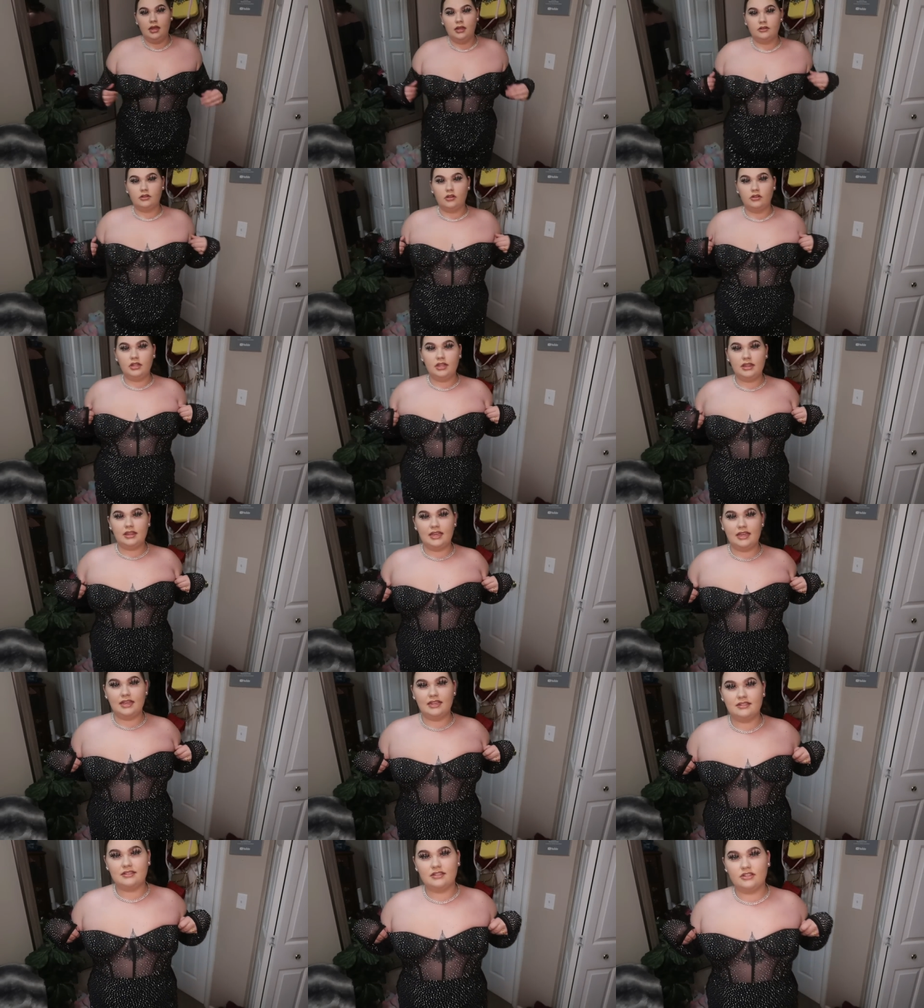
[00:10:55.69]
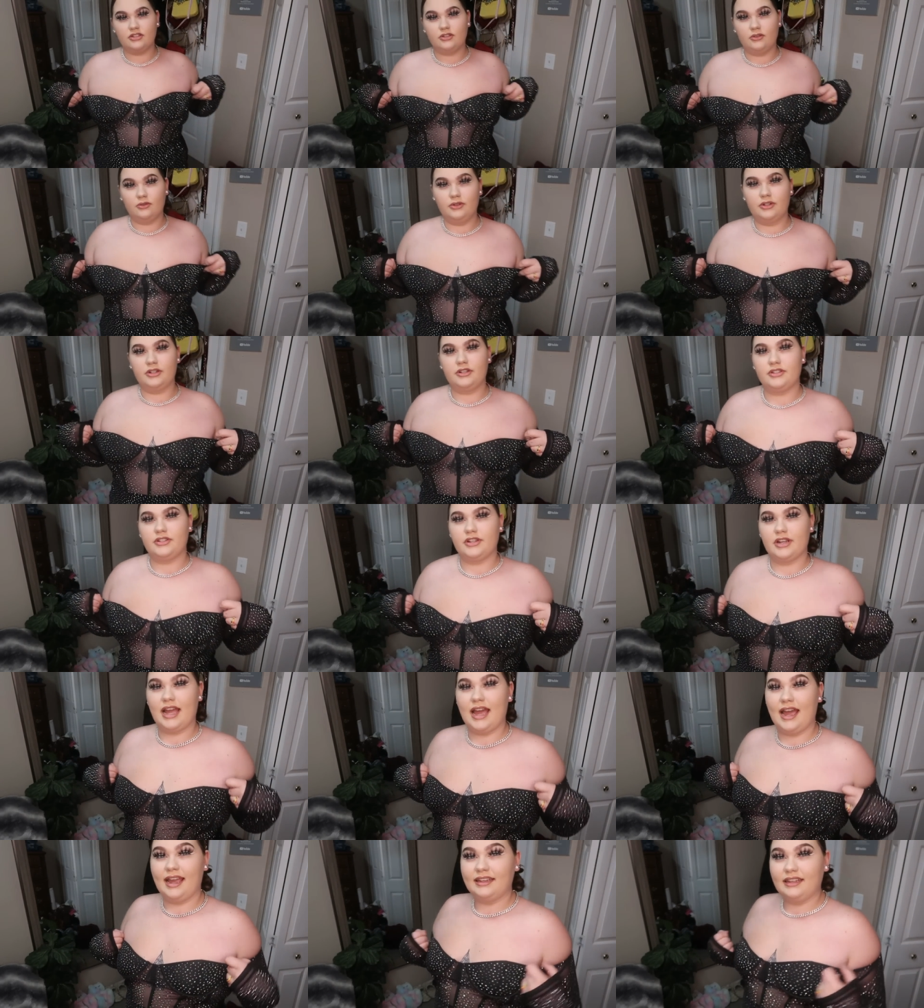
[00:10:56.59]
The only thing is the shoulders are
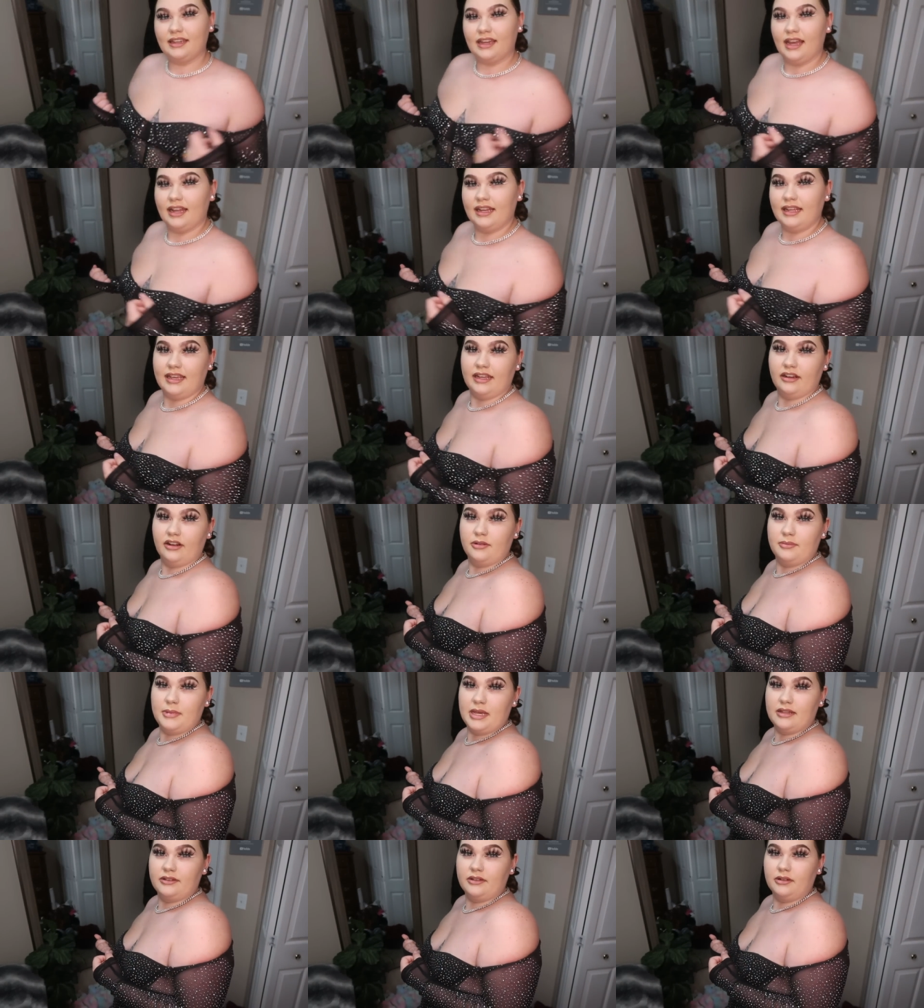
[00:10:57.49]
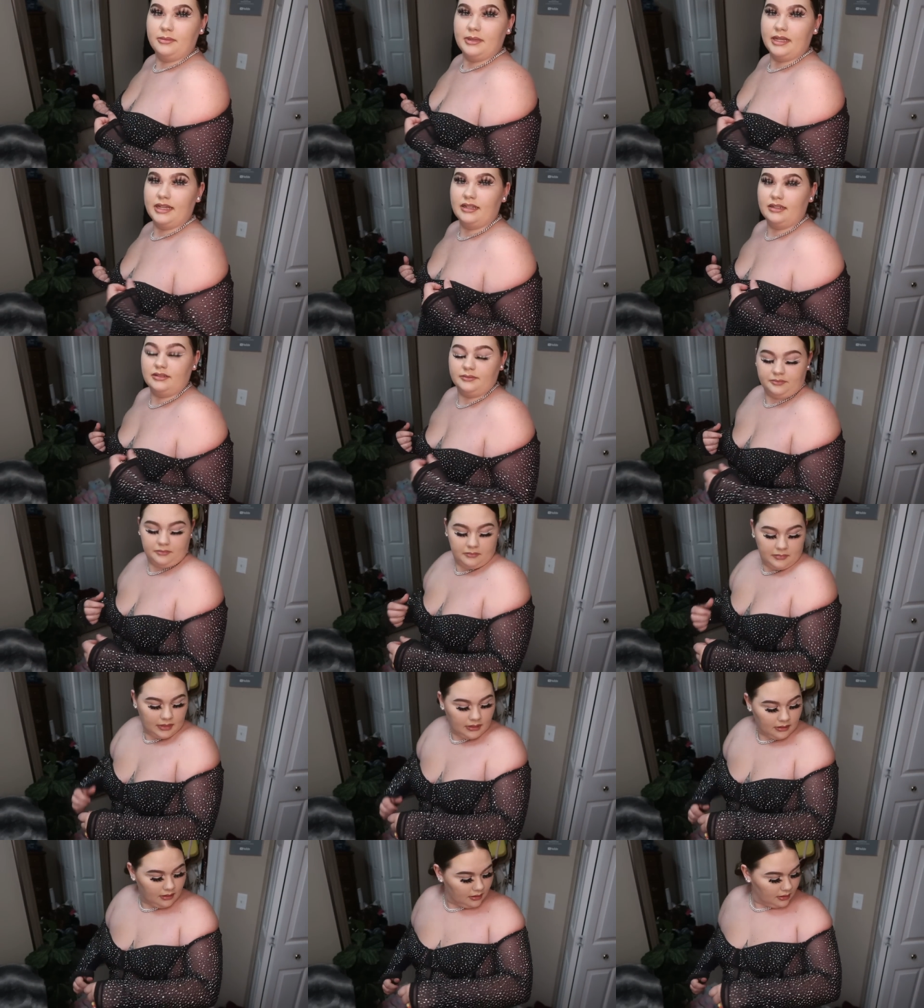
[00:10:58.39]
kind of cutting in on me a little bit.
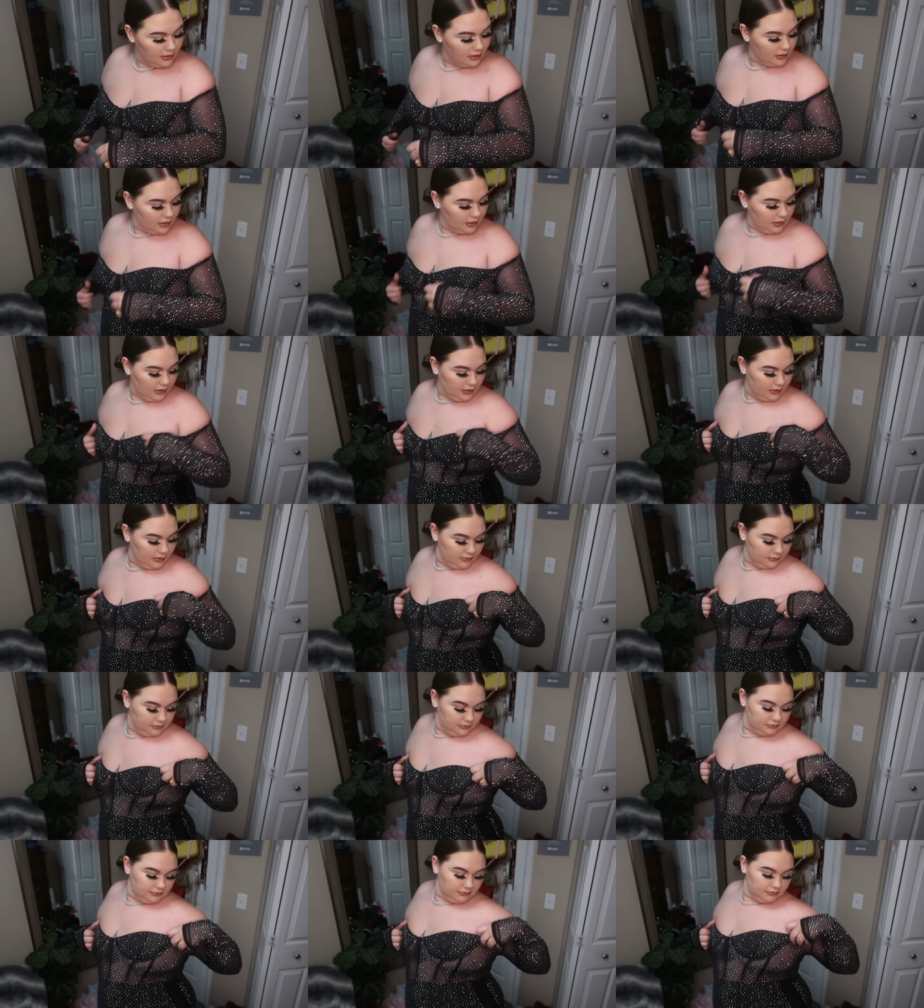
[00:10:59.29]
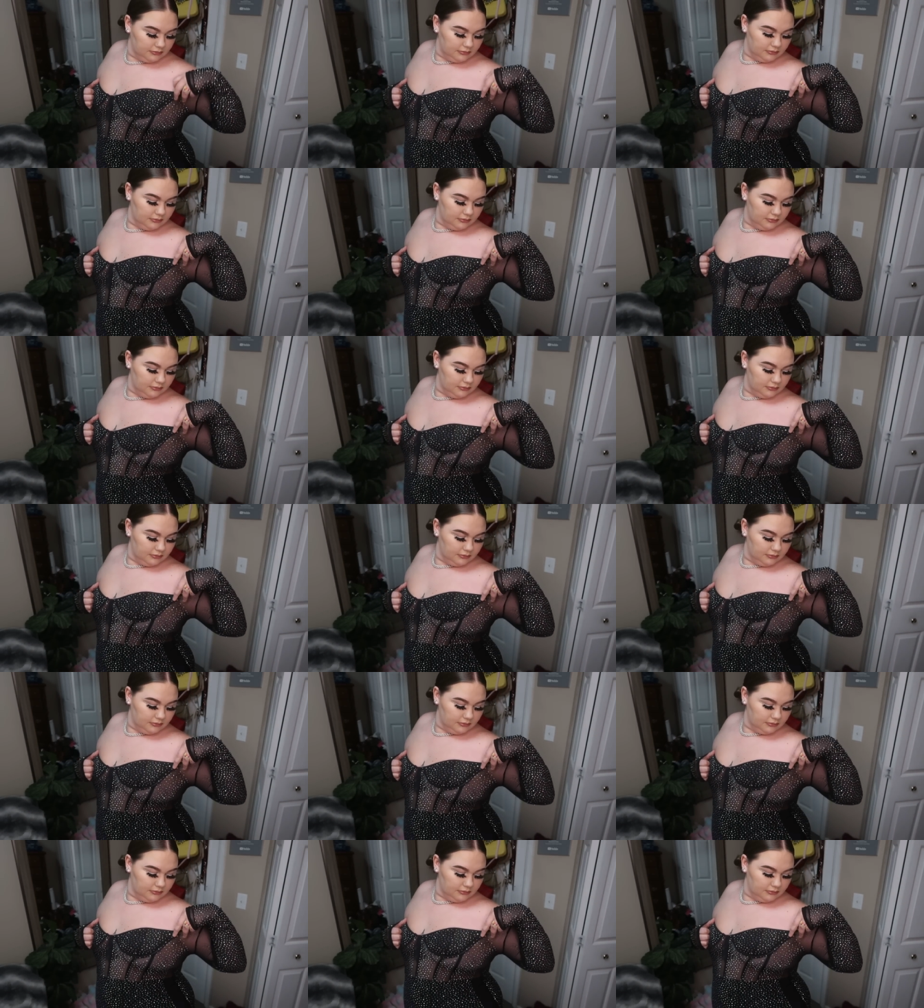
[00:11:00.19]
Um,